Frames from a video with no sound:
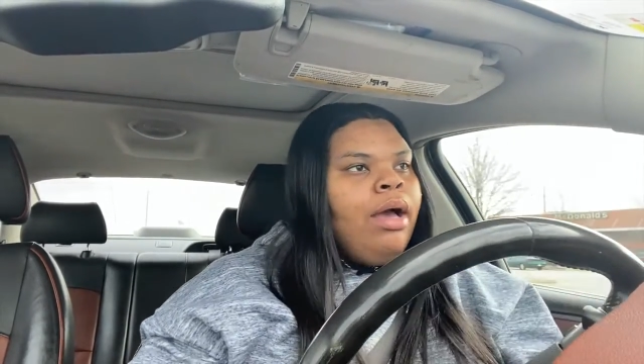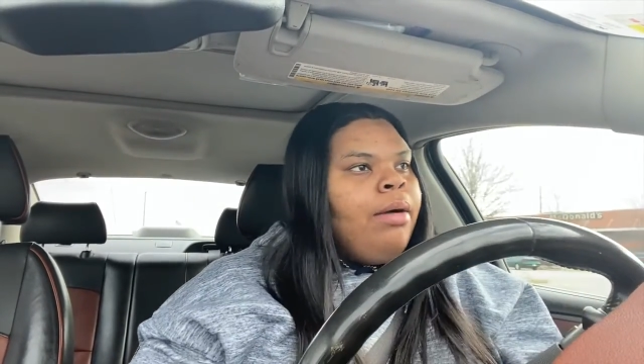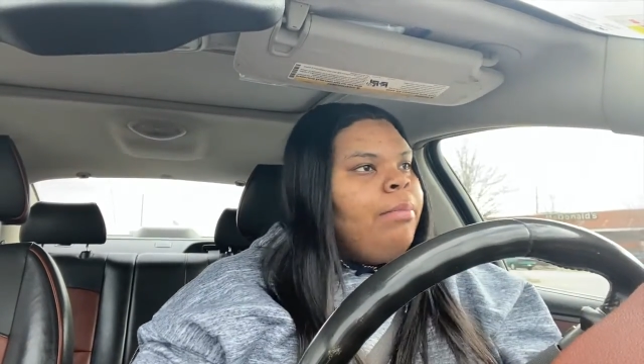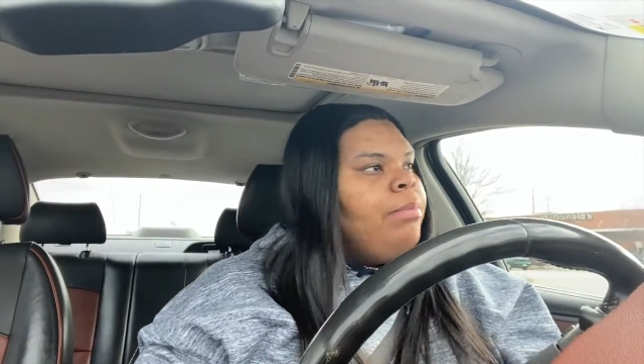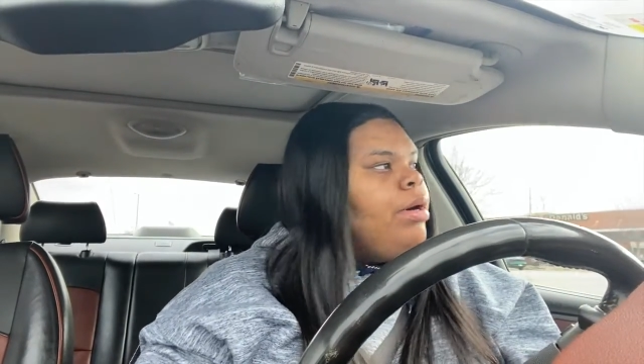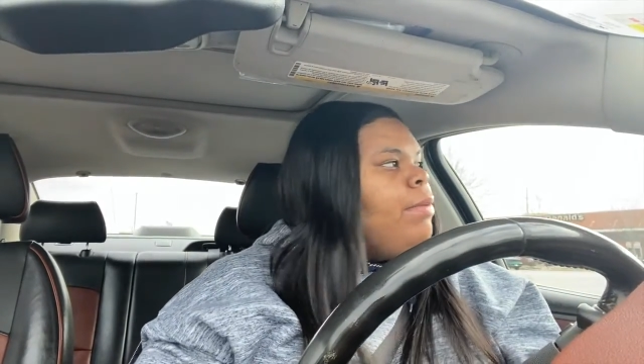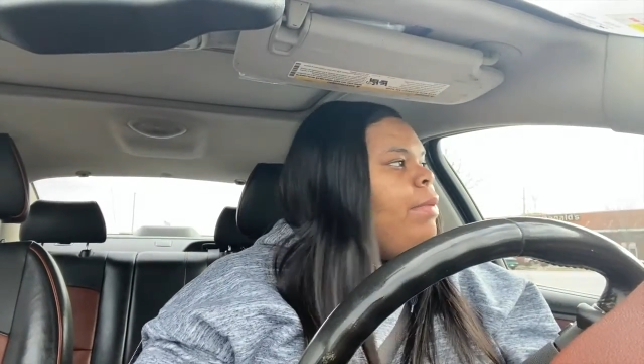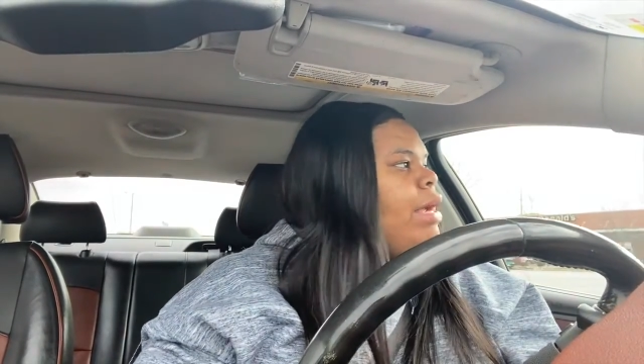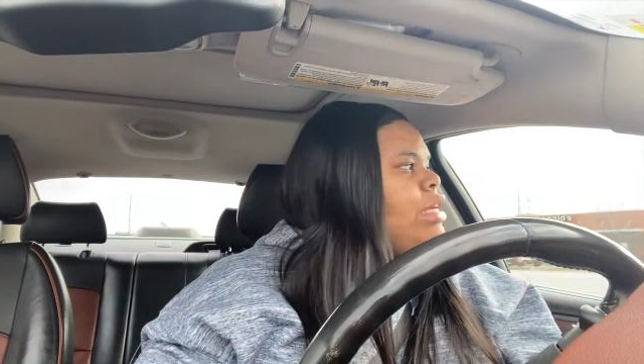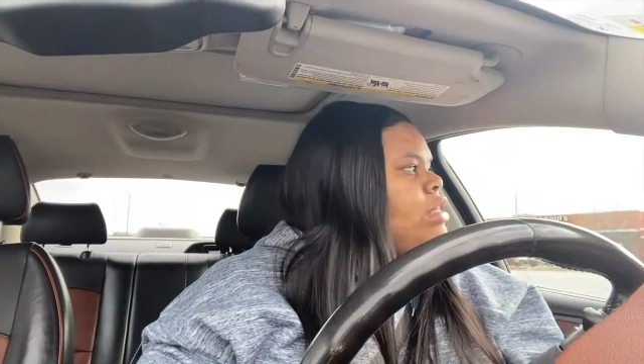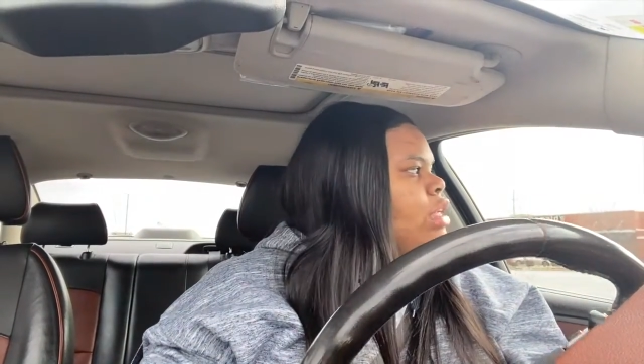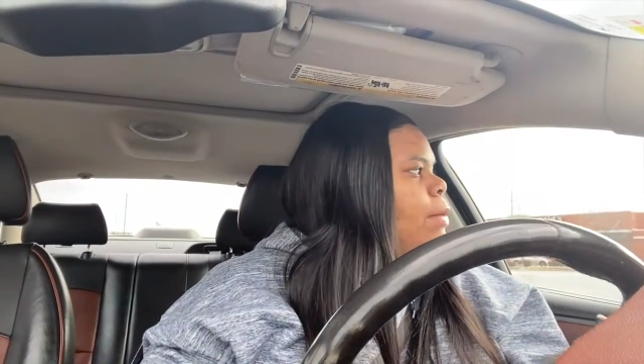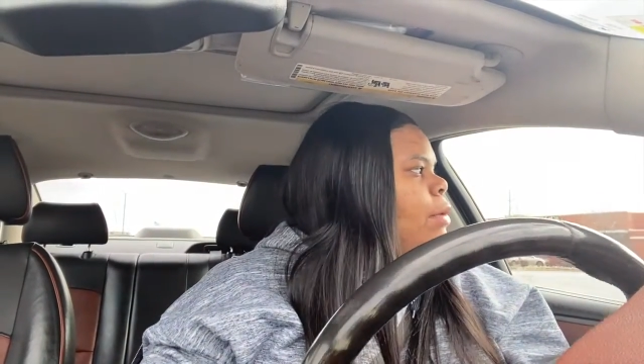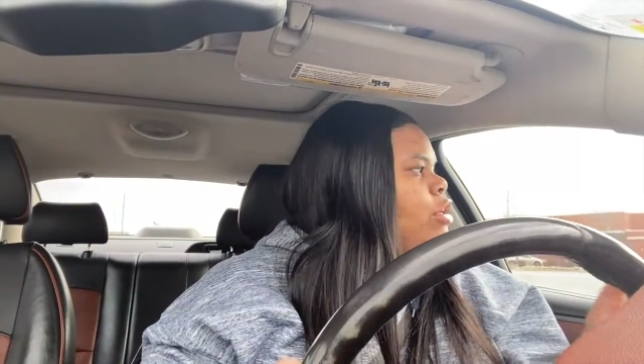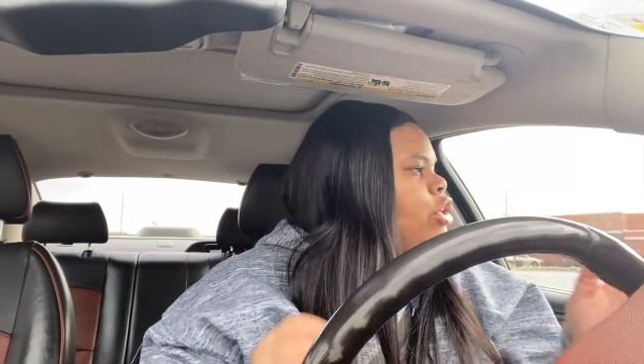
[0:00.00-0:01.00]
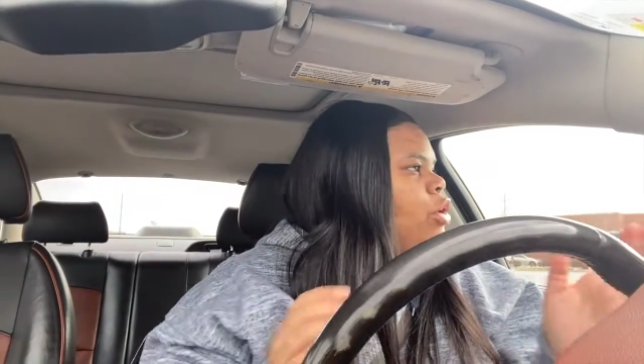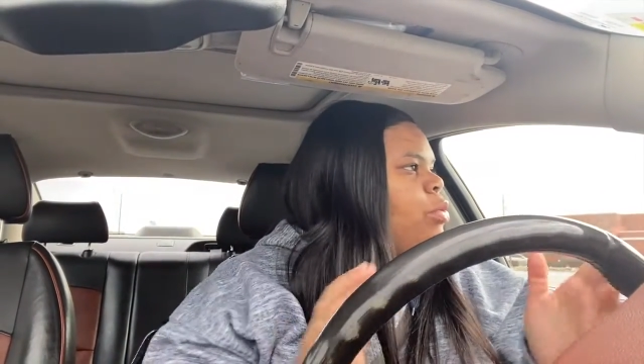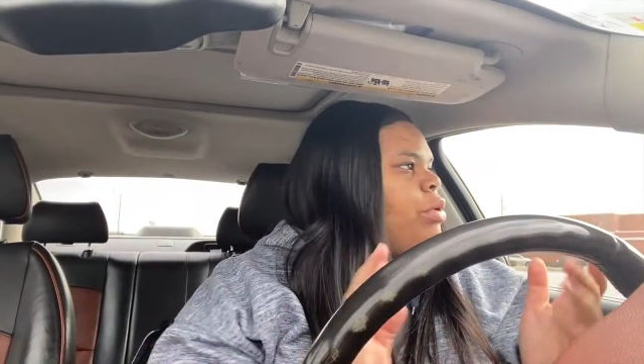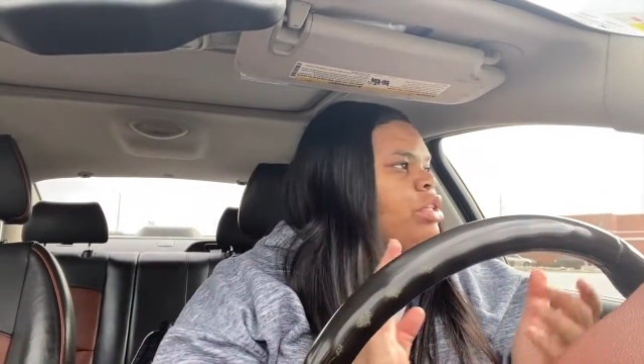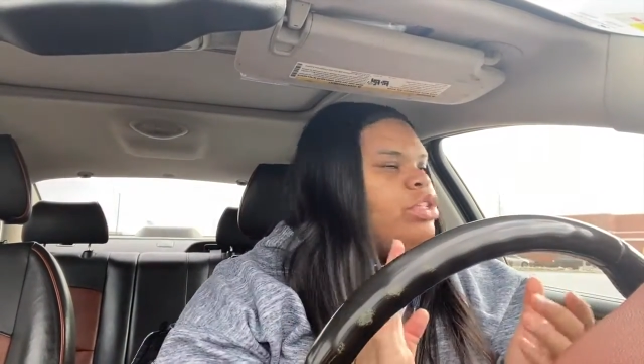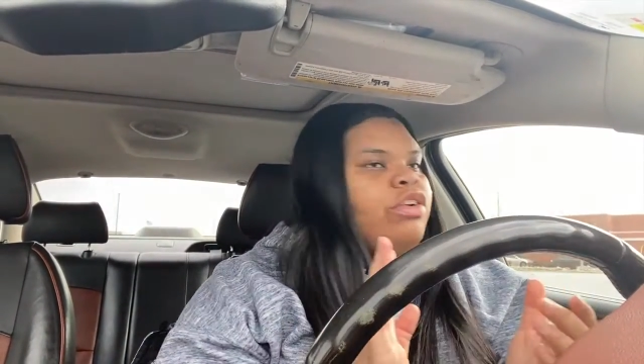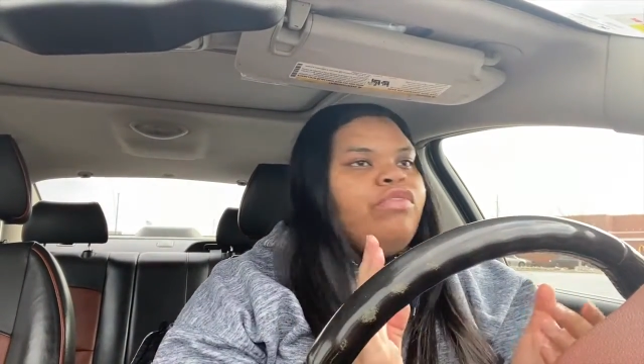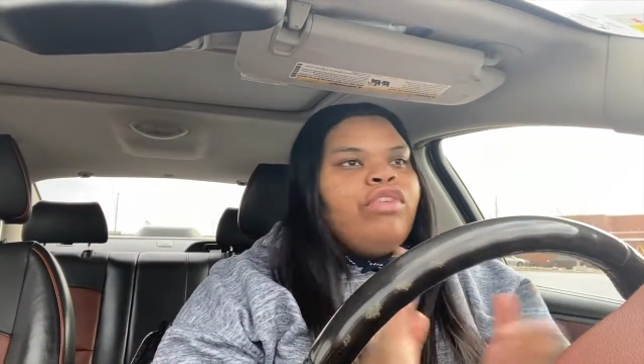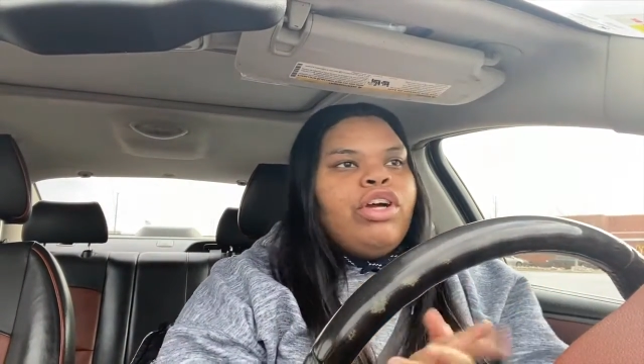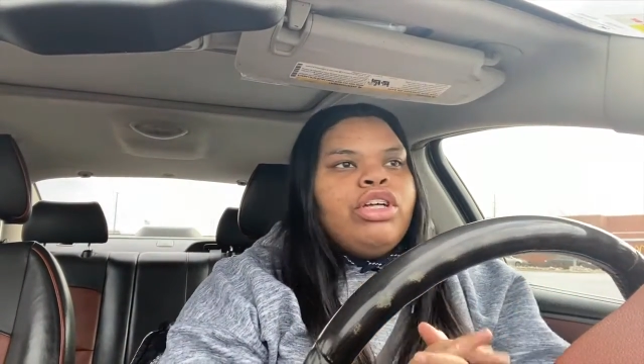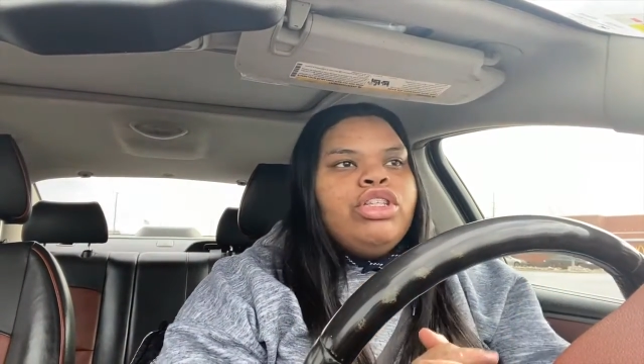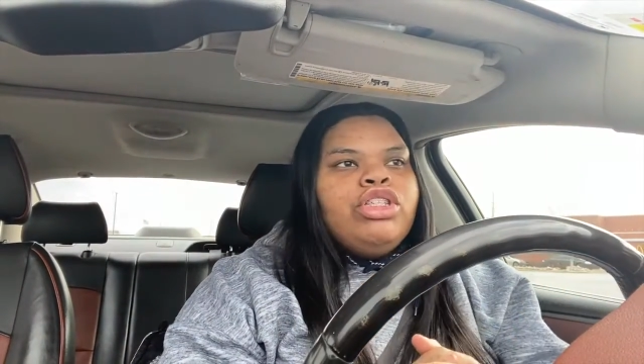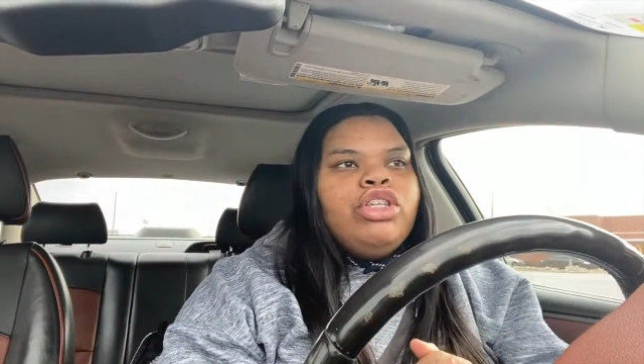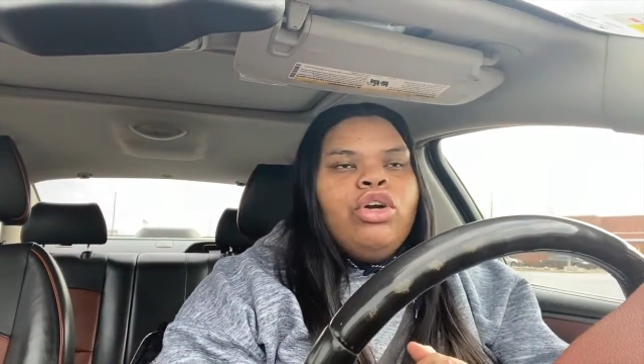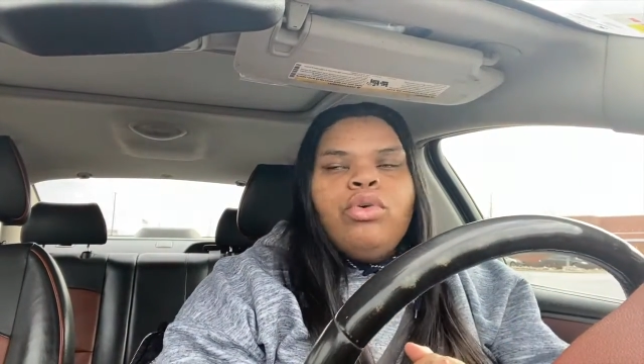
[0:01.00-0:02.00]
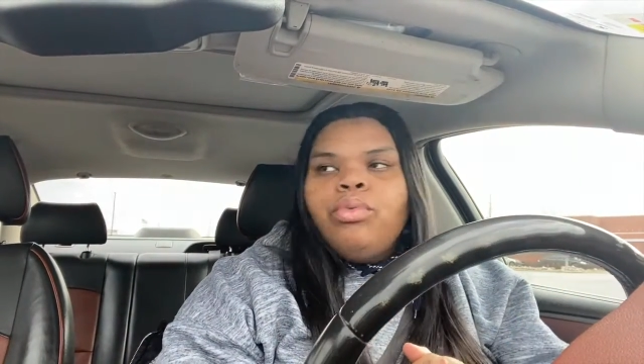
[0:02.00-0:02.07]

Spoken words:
But basically, I'm gonna go to the first